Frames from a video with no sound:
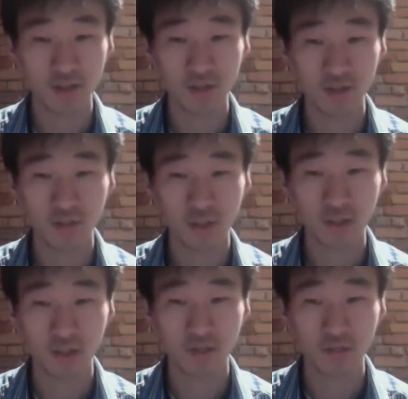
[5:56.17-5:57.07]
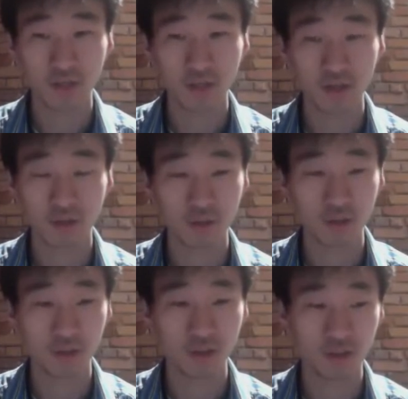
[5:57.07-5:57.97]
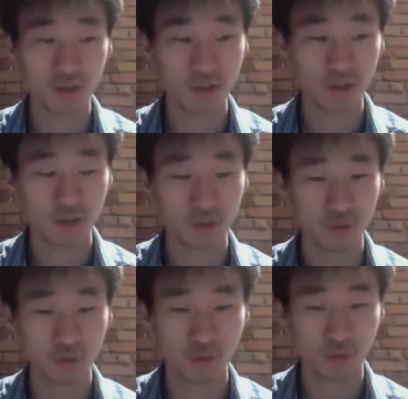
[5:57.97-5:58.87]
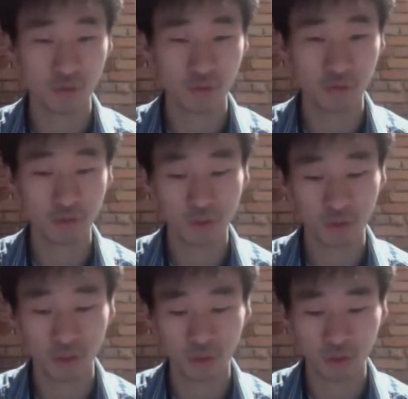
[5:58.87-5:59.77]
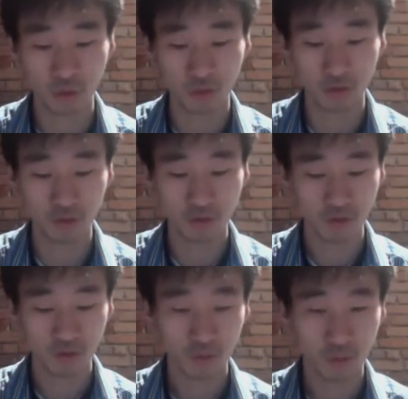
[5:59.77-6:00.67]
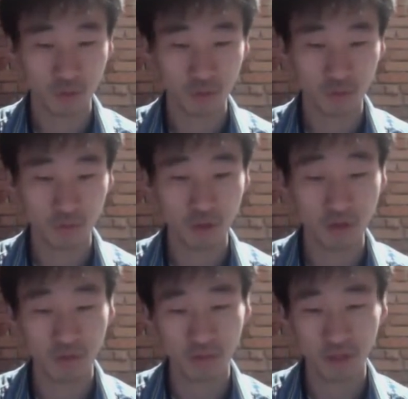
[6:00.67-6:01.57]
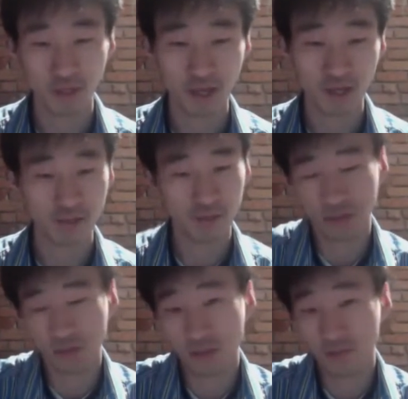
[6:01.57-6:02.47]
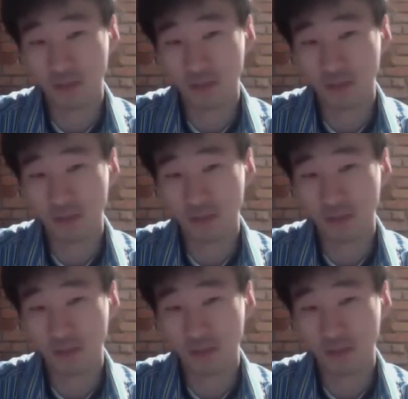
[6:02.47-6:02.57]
because my career in social work would be more geared towards probably I, am not I'm not I